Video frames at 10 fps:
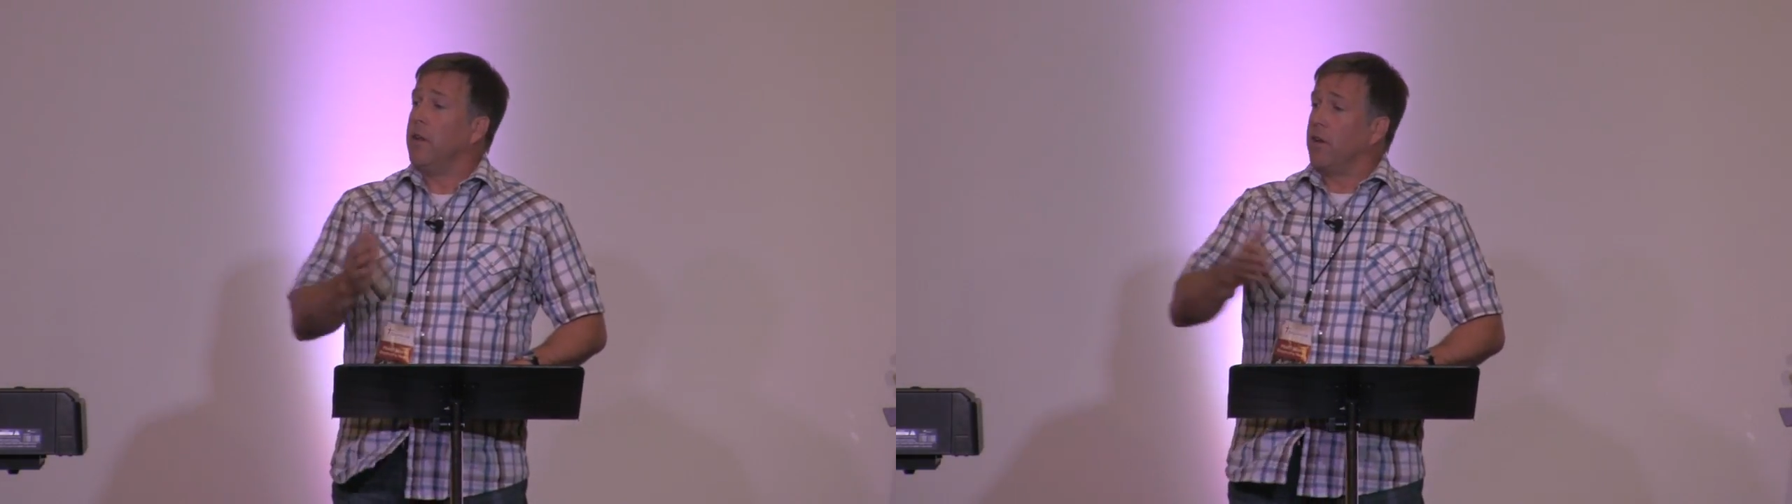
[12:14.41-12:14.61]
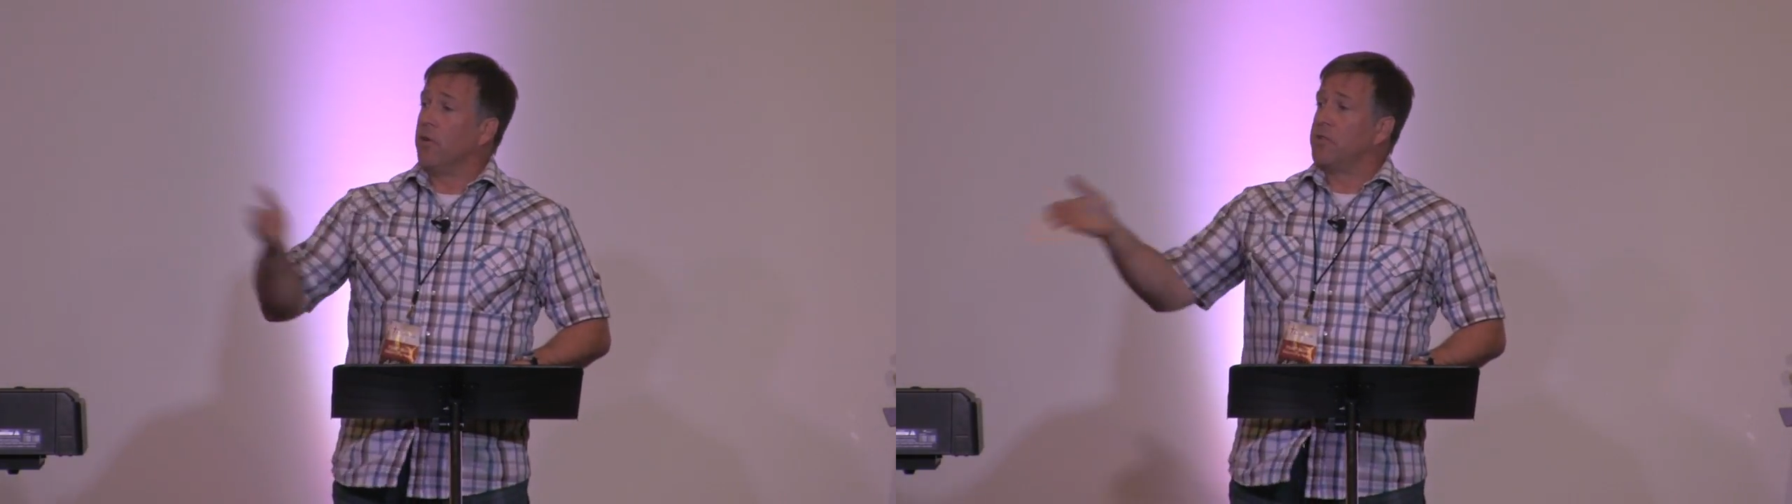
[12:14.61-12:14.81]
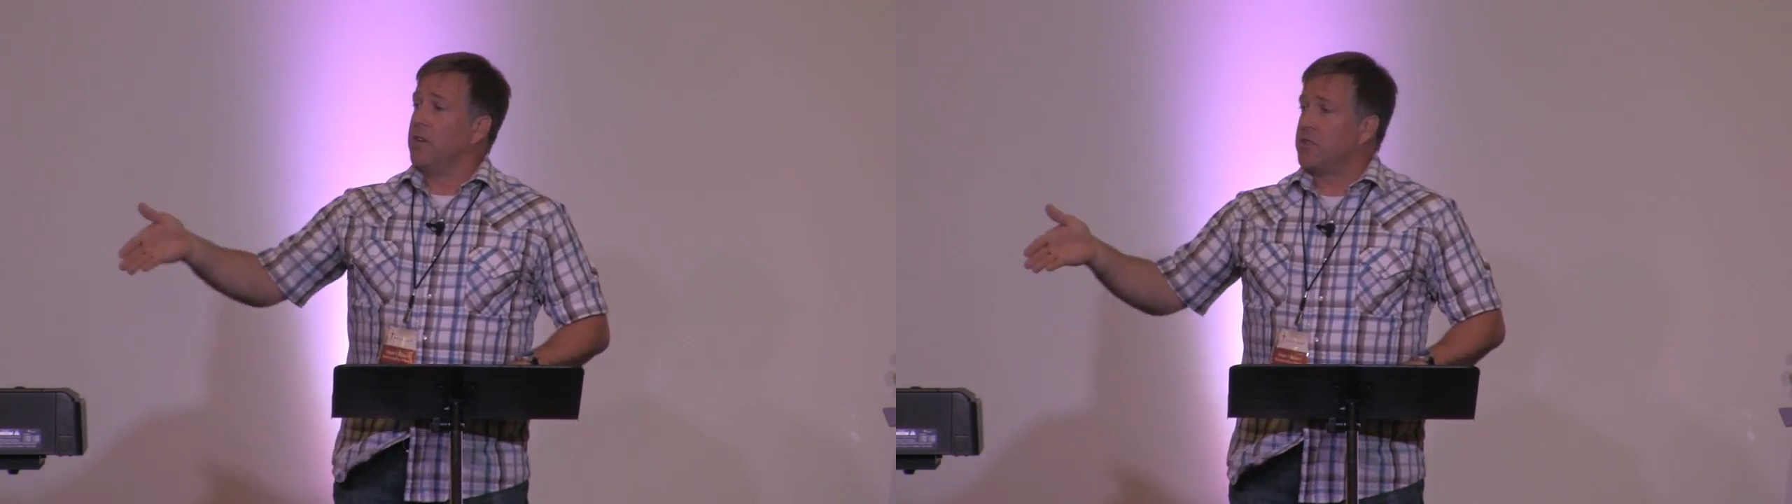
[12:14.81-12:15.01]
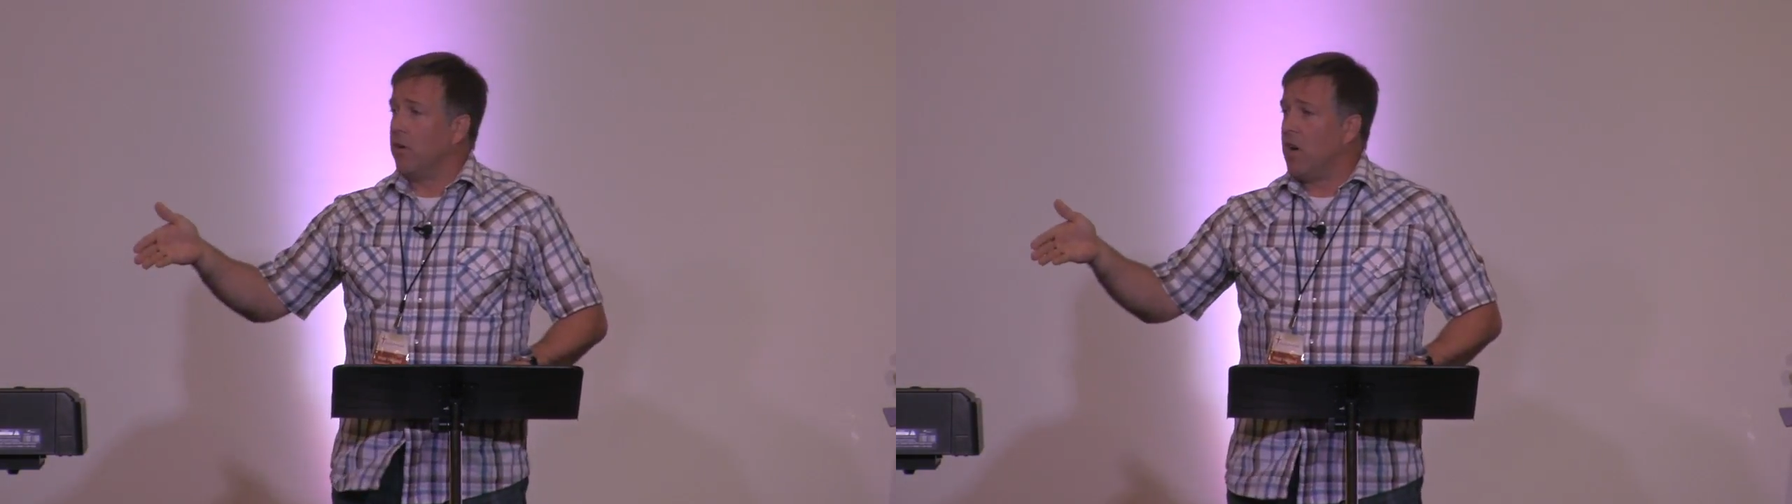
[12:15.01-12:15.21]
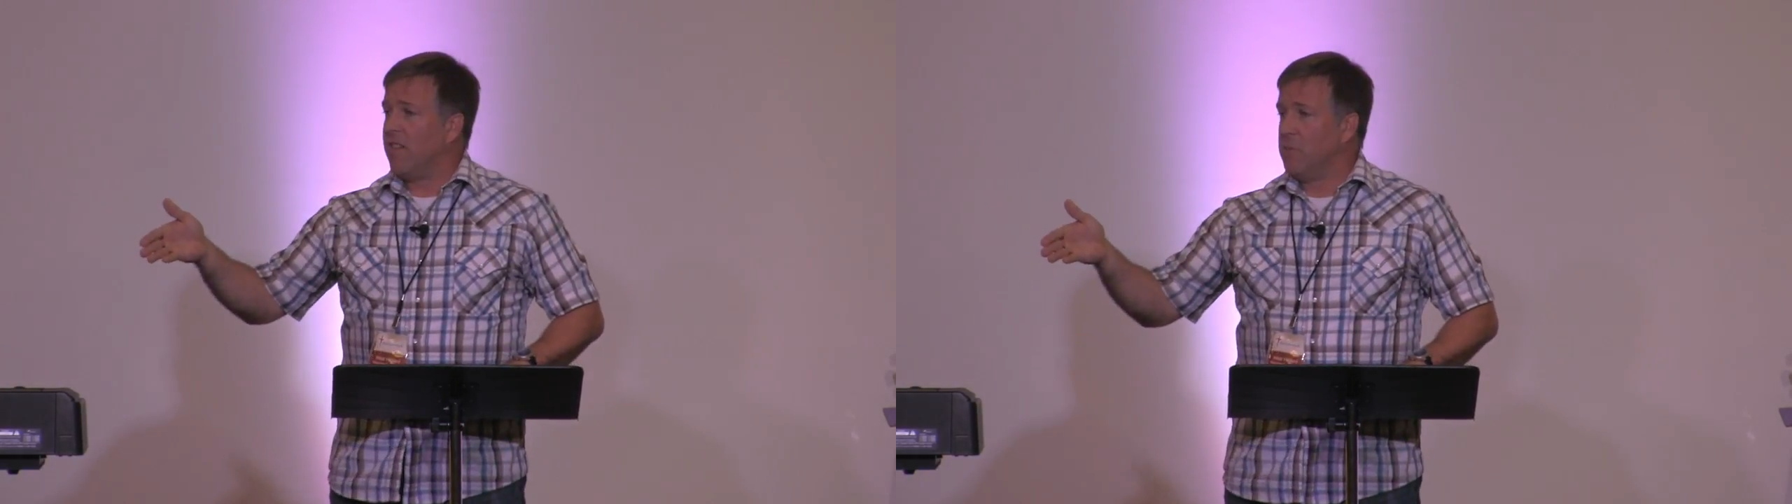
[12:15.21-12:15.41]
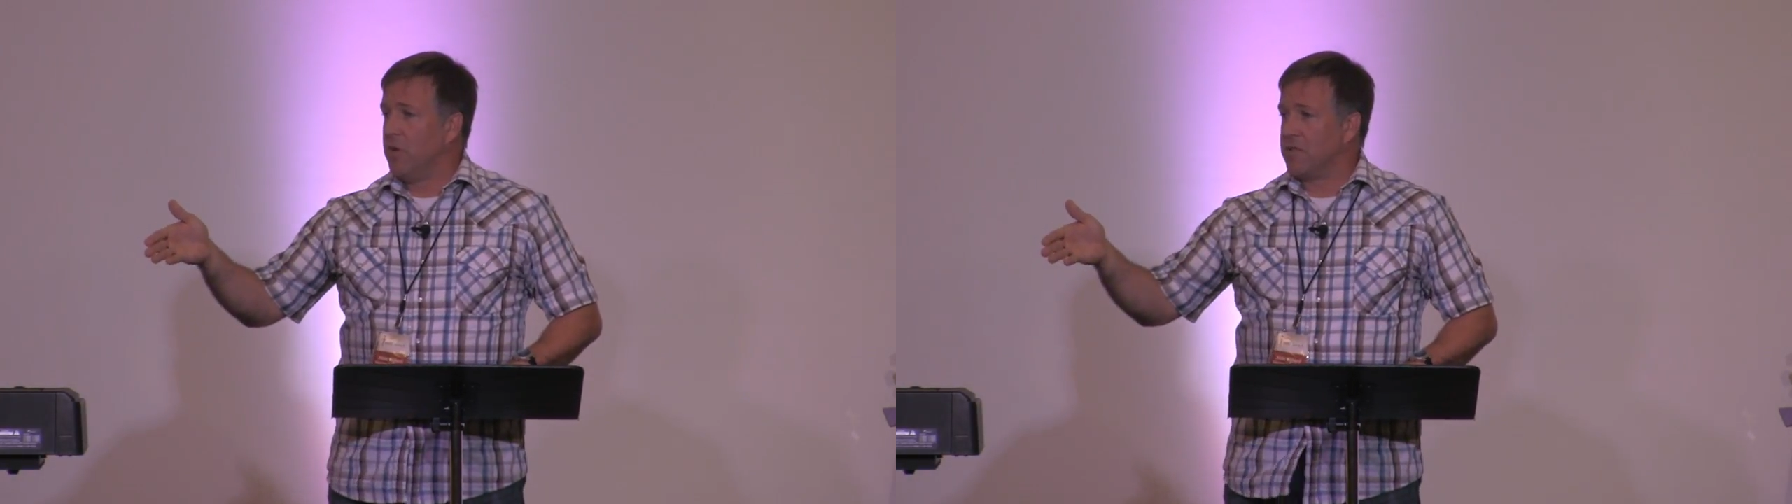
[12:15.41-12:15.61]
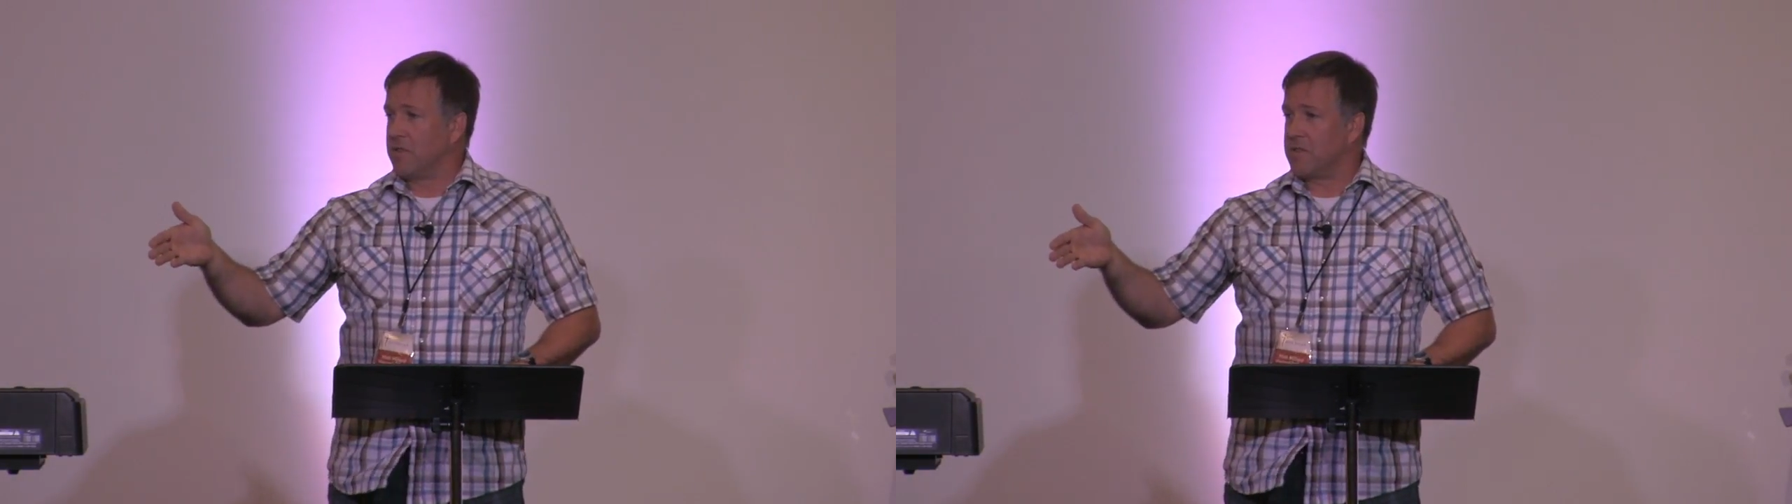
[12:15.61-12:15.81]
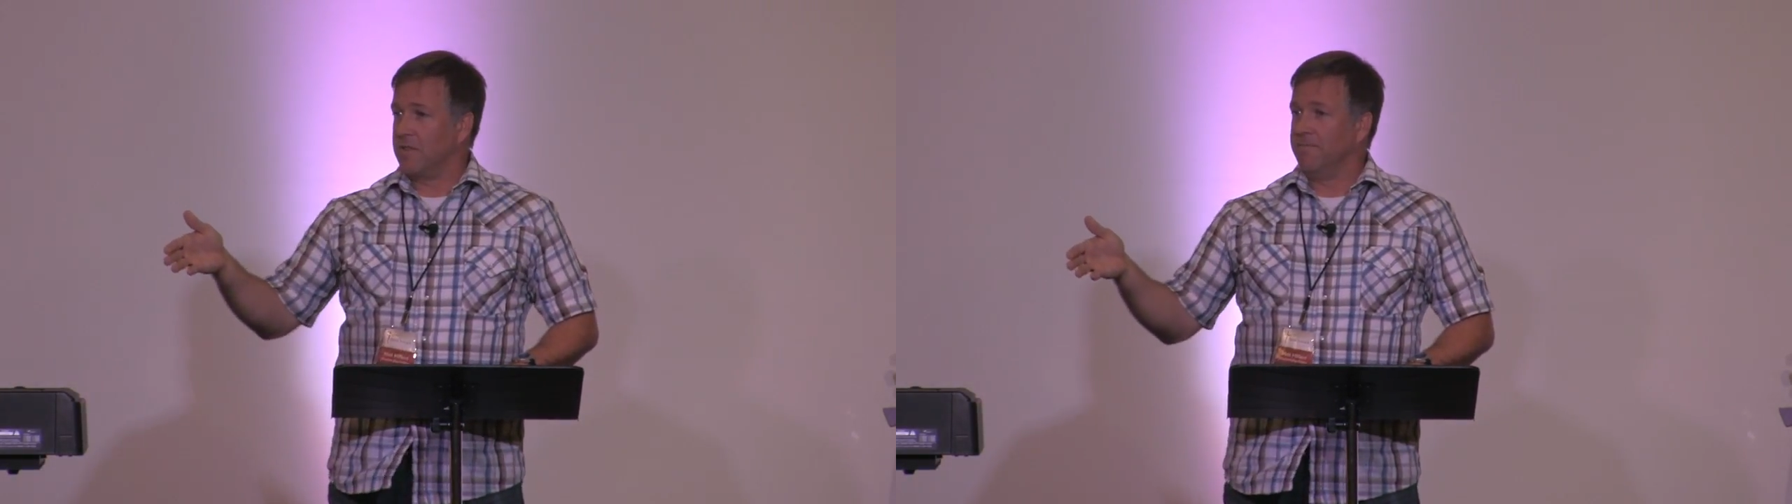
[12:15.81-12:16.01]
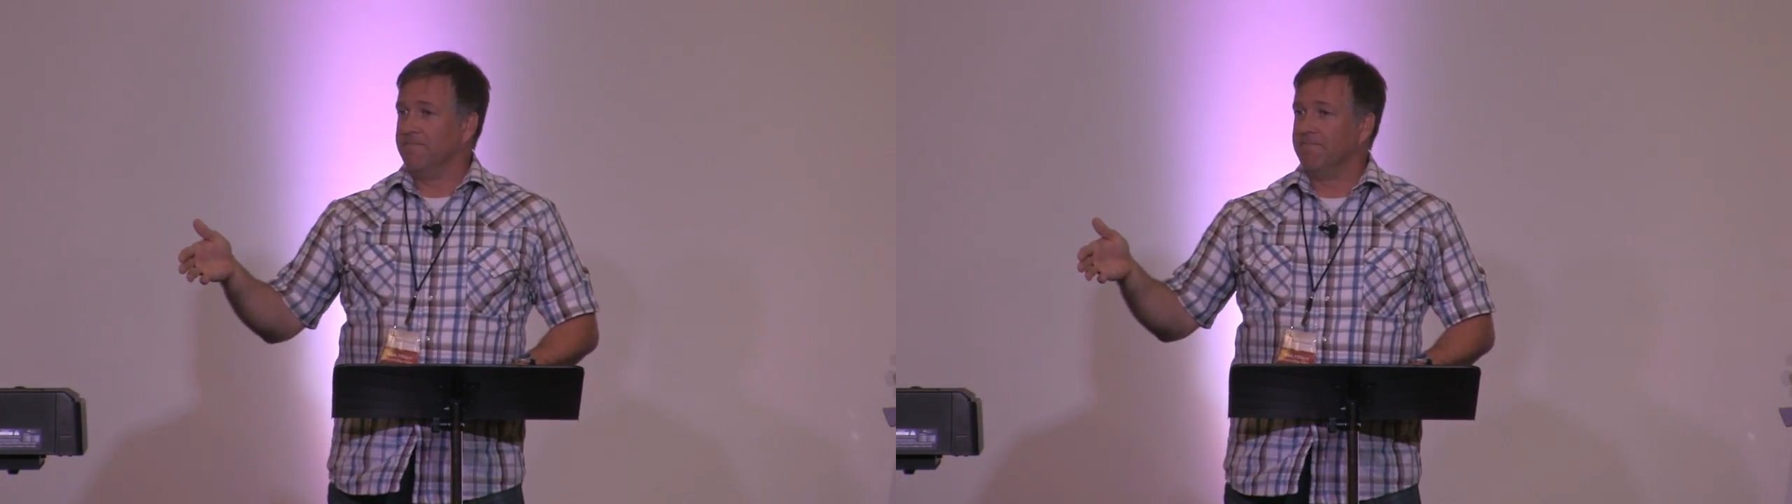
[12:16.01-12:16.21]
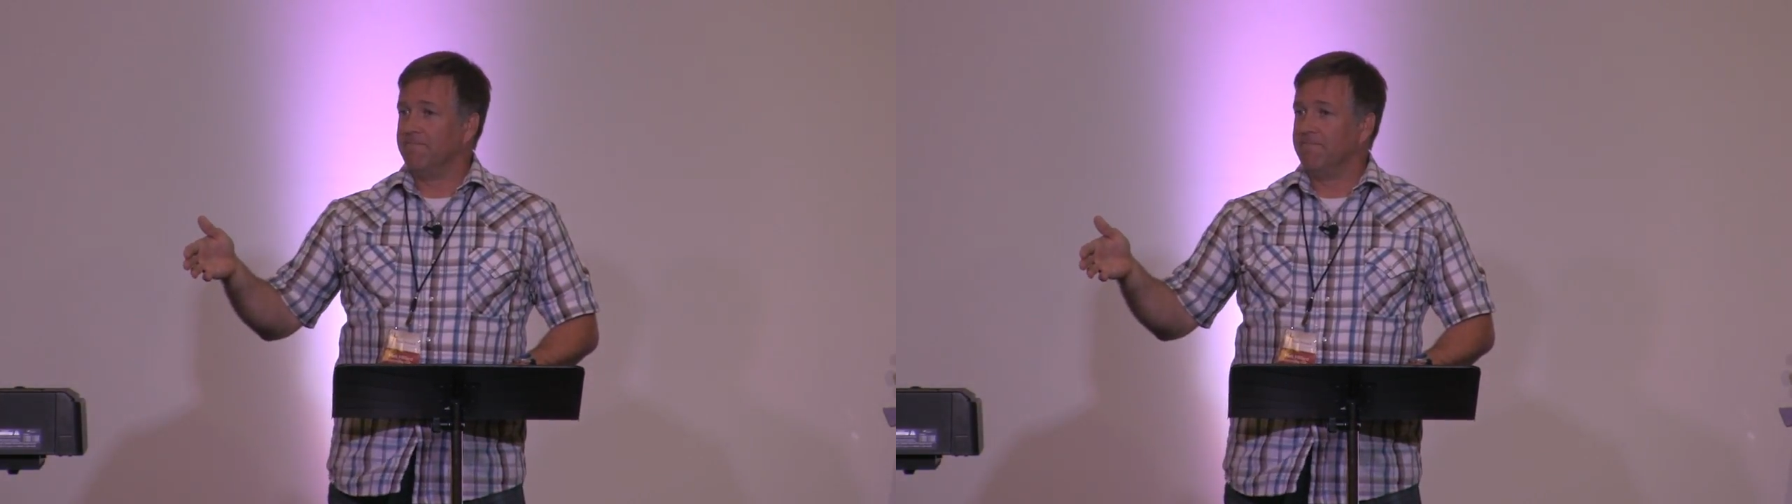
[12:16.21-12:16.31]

then he goes against the law of Moses.